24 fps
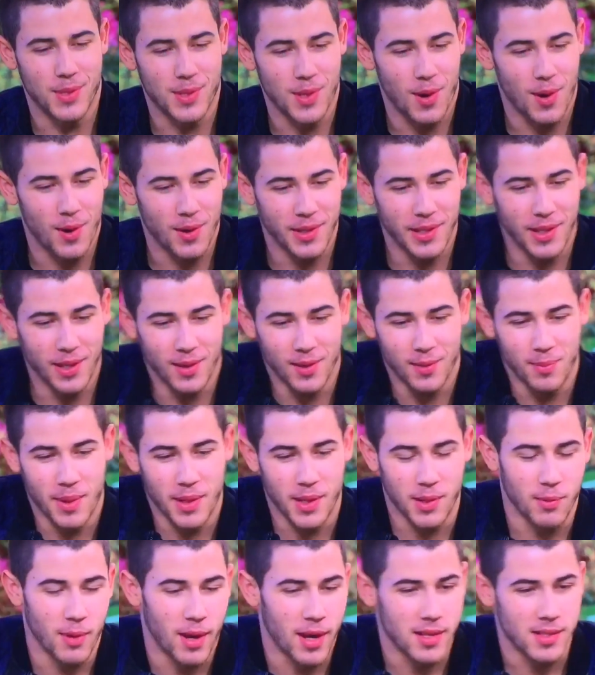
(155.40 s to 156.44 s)
bizarre year in
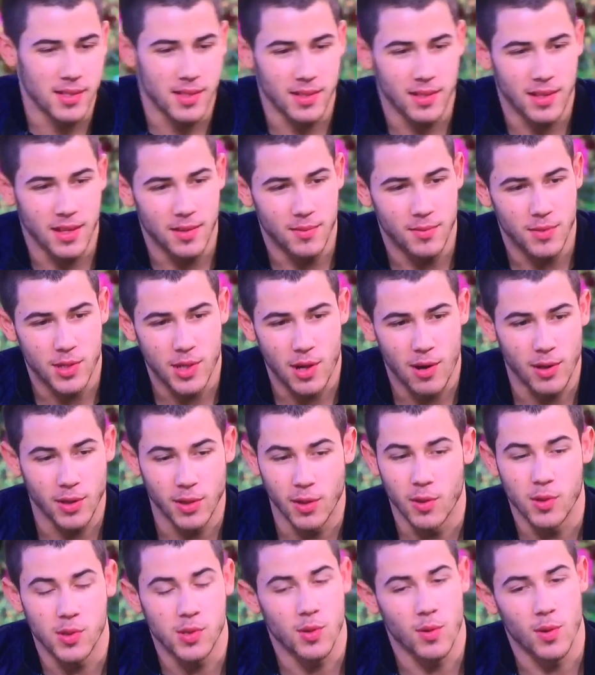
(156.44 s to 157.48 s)
many ways, and sharing
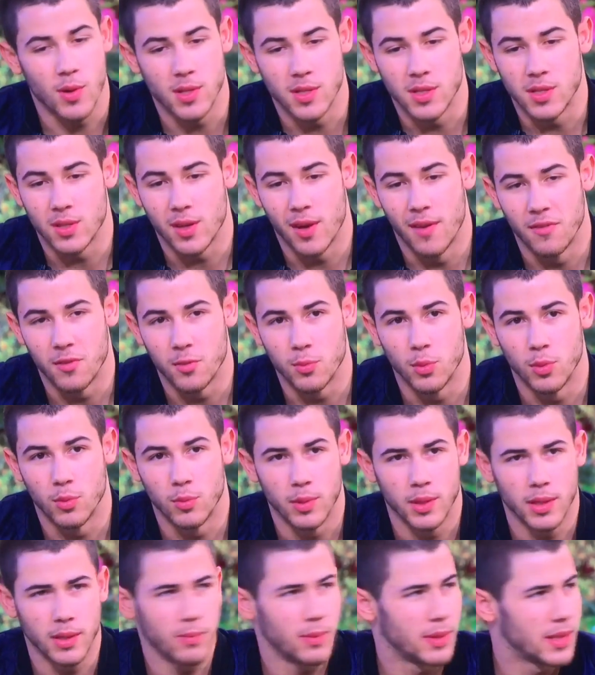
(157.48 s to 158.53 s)
those stories is comfortable.
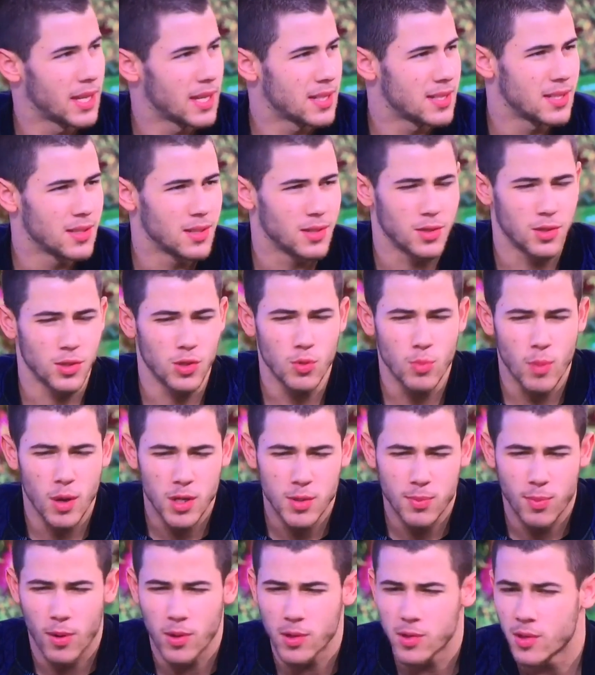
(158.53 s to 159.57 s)
When it gets into too
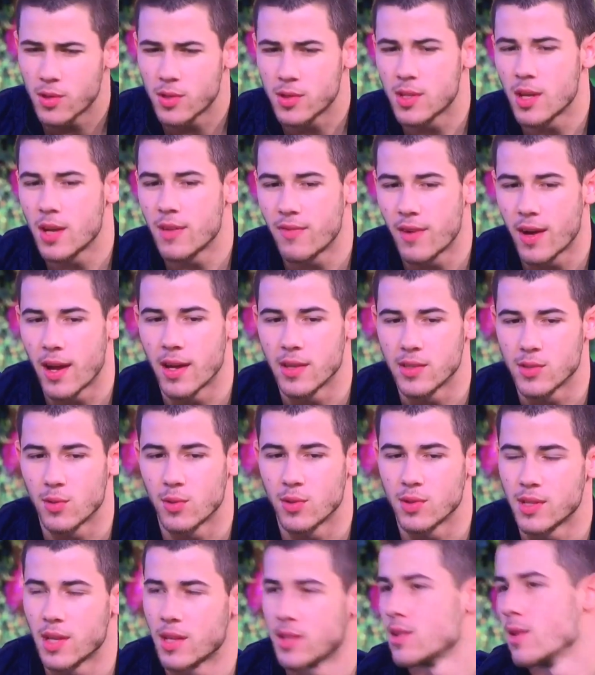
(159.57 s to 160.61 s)
much personal stuff, I
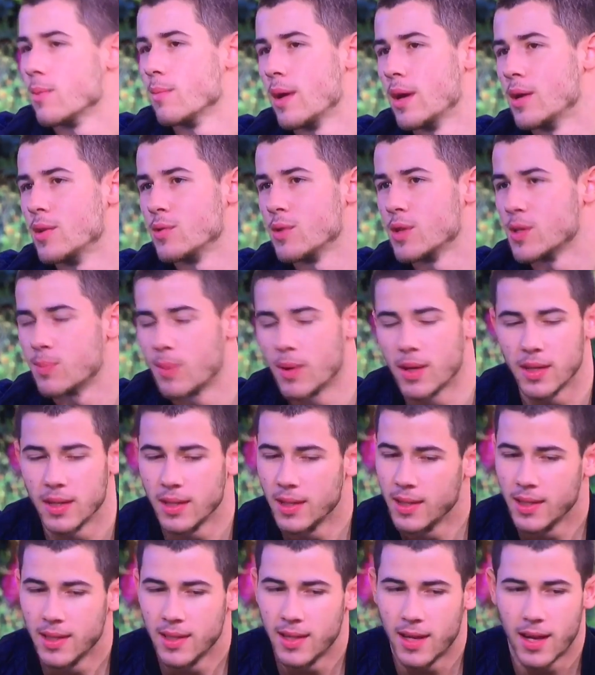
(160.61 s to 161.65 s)
sort of set some boundaries, but
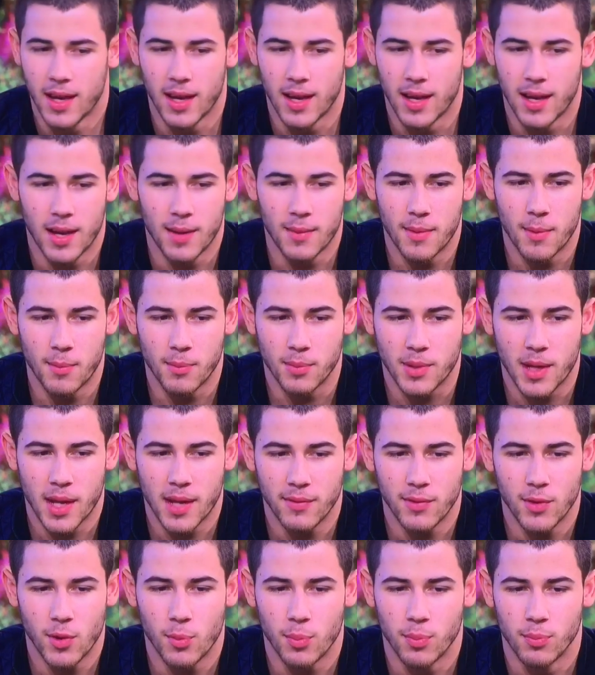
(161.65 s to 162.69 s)
I'm
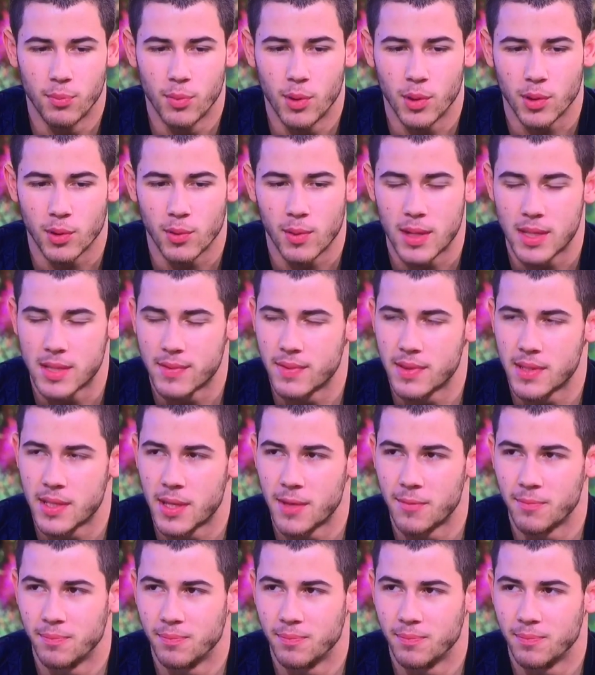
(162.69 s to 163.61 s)
kind of an open book the rest of the time.